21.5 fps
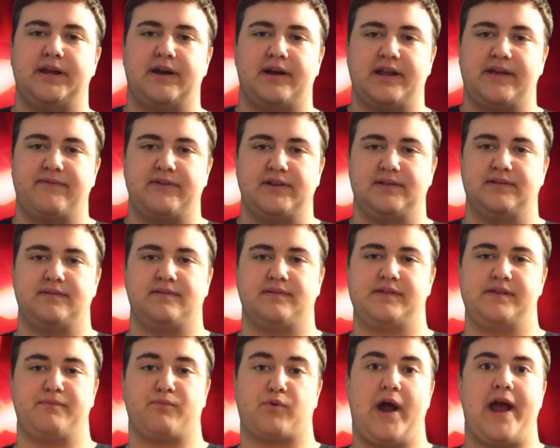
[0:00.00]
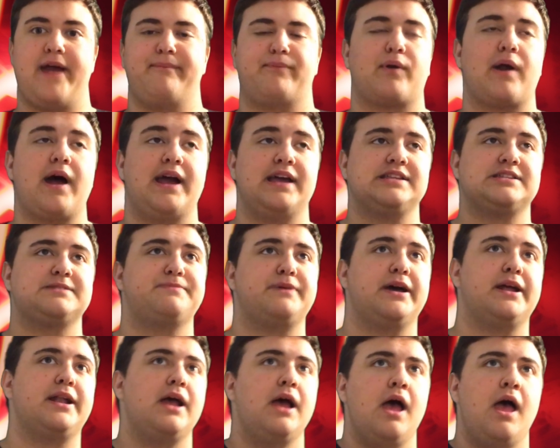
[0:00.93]
not even the right price,
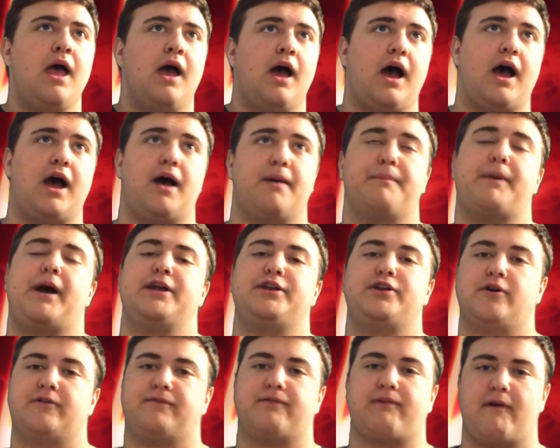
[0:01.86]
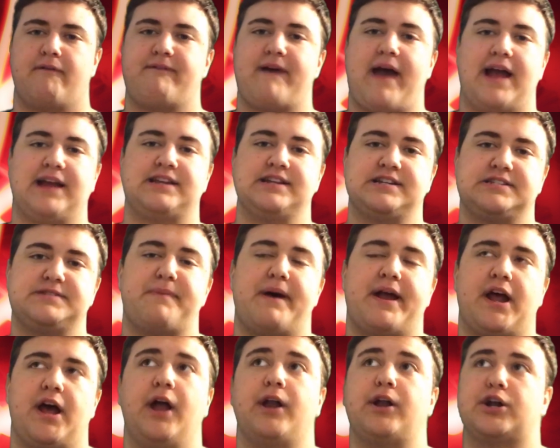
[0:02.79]
but I know for a fact it's
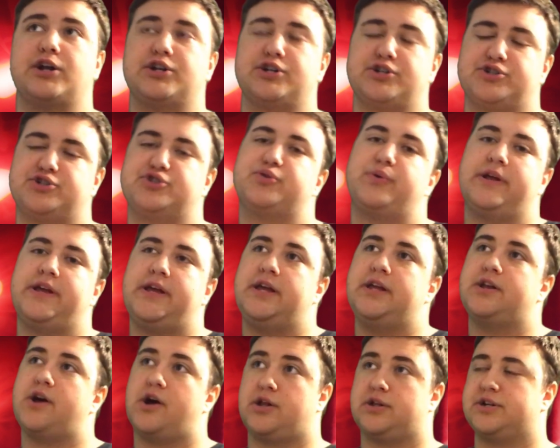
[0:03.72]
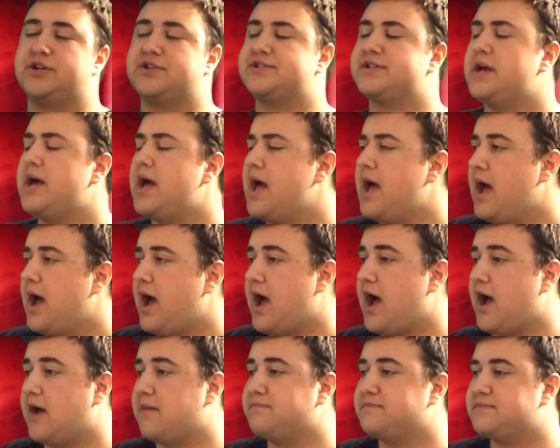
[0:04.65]
about $120.
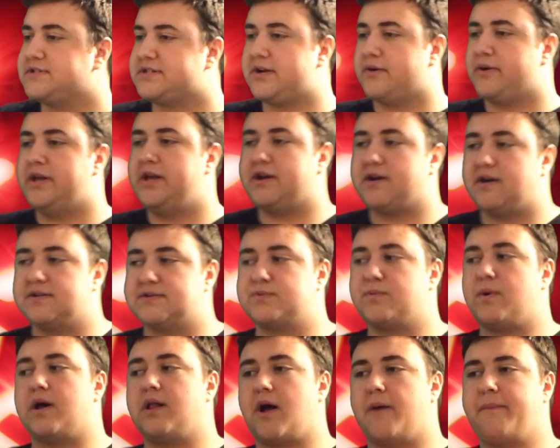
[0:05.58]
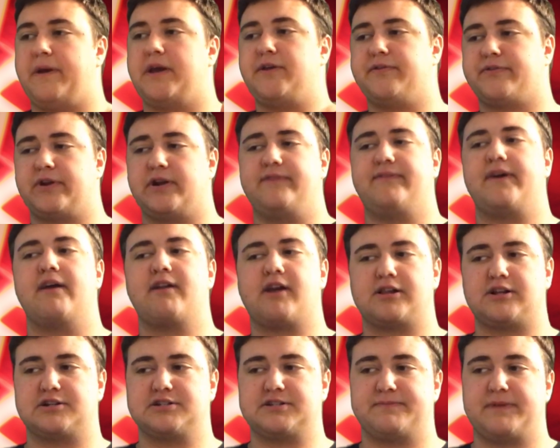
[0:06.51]
So he goes, well, I'll pay you
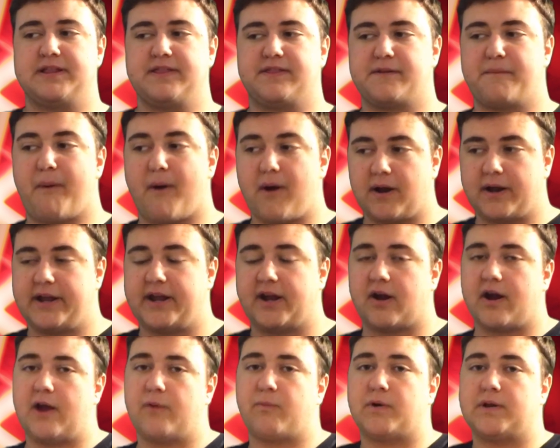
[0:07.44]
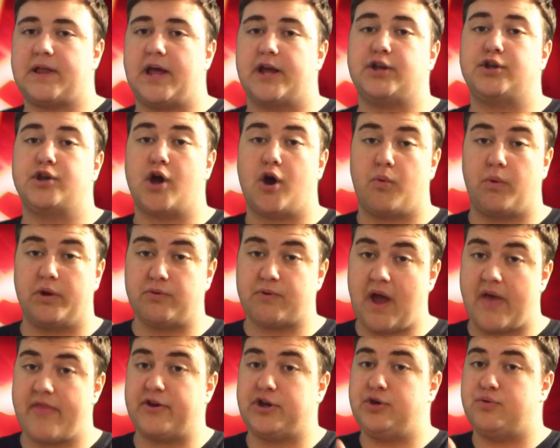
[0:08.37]
$35 a month to park here. And we're like, no, we'd
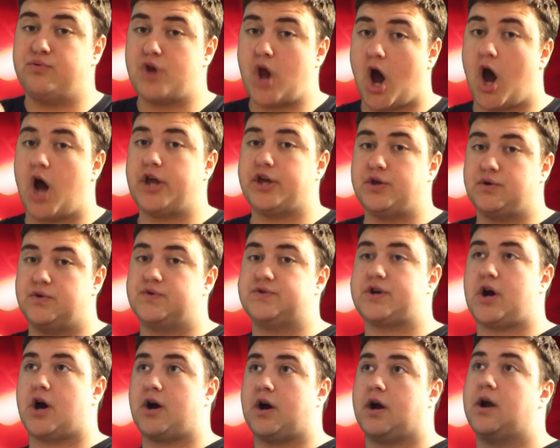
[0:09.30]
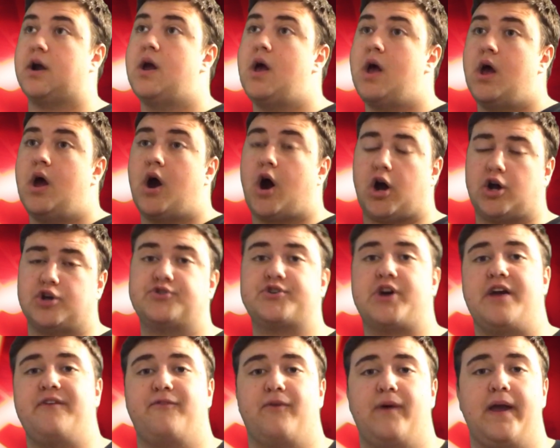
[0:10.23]
rather you not use our
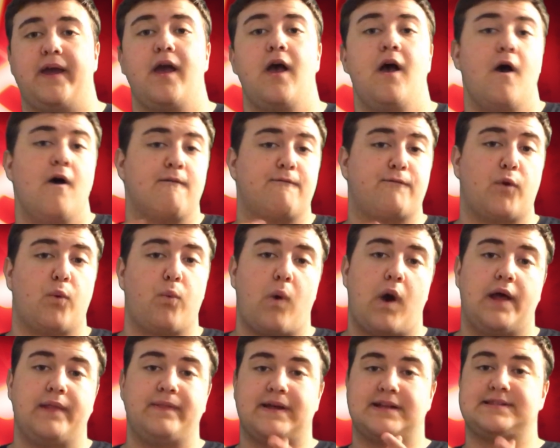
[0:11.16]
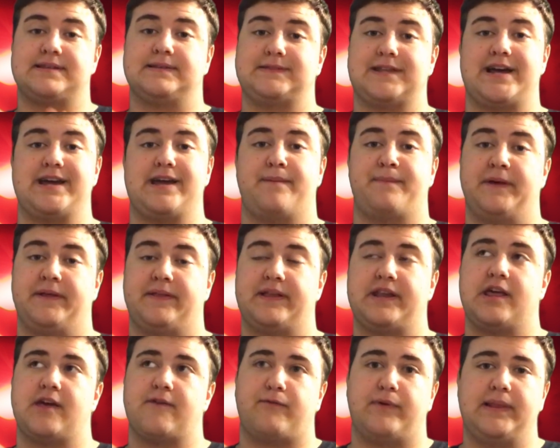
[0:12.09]
driveway. For one, that's a
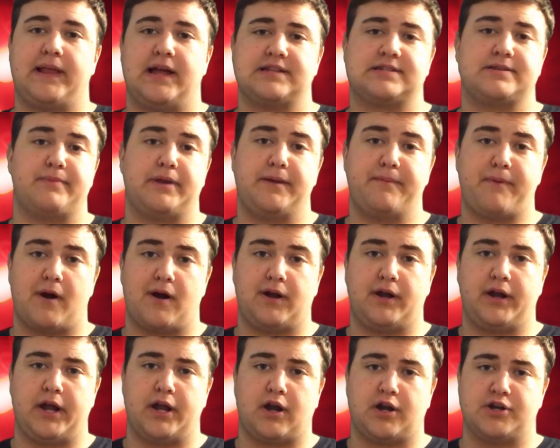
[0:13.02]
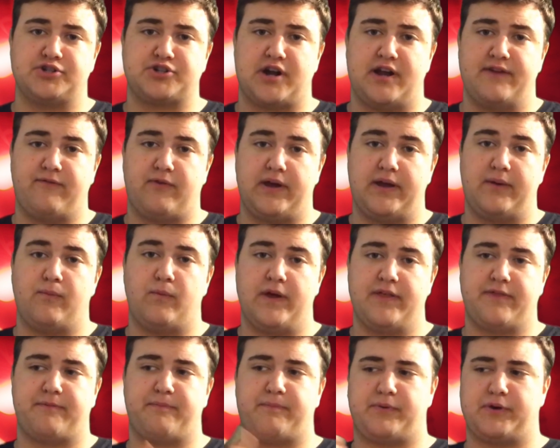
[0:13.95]
liability if we let somebody park in our driveway
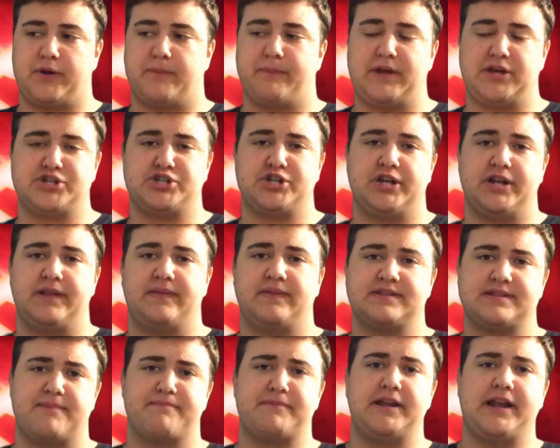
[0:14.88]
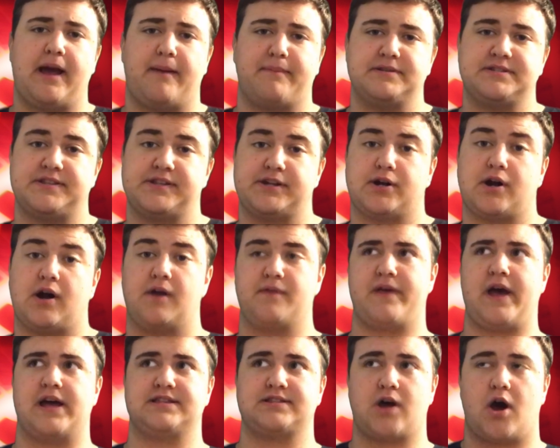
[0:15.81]
with permission and something happens to their
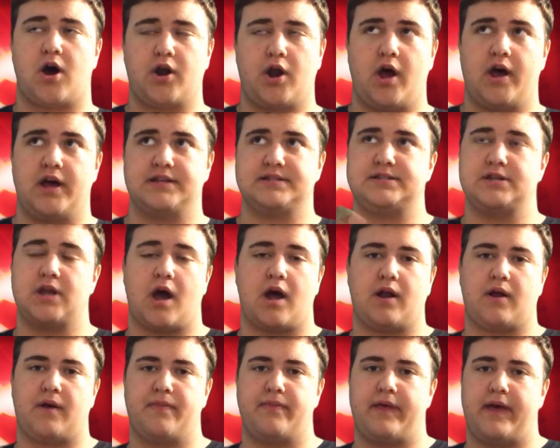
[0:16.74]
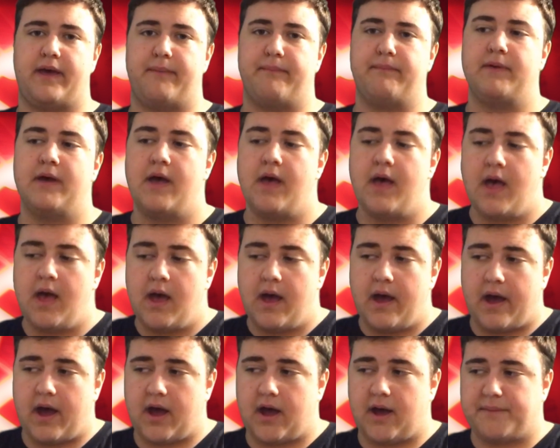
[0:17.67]
car. That's on us, not on them.
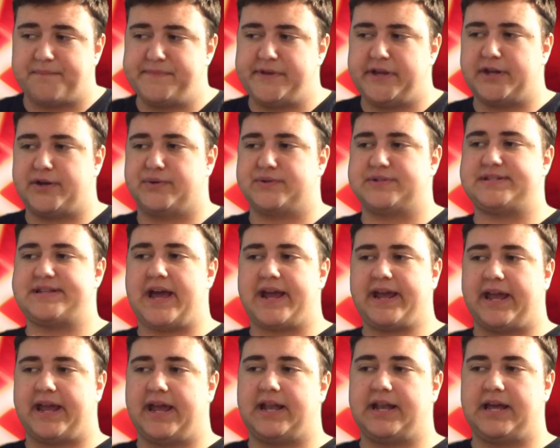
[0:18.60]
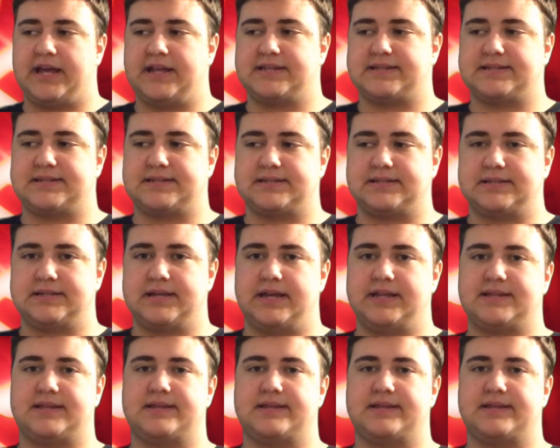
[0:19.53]
You know, second, it's